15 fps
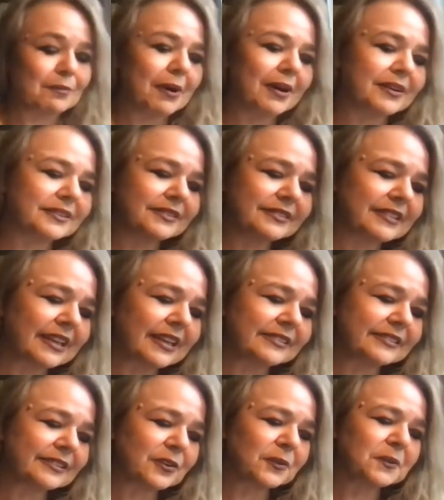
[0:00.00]
part
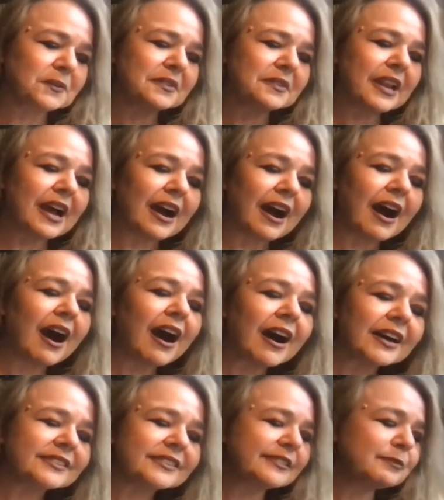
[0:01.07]
is called
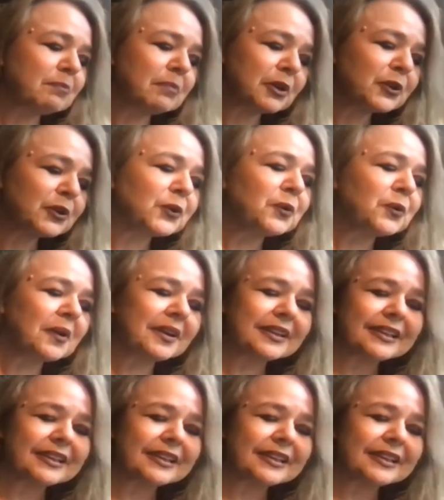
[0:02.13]
Ice Blue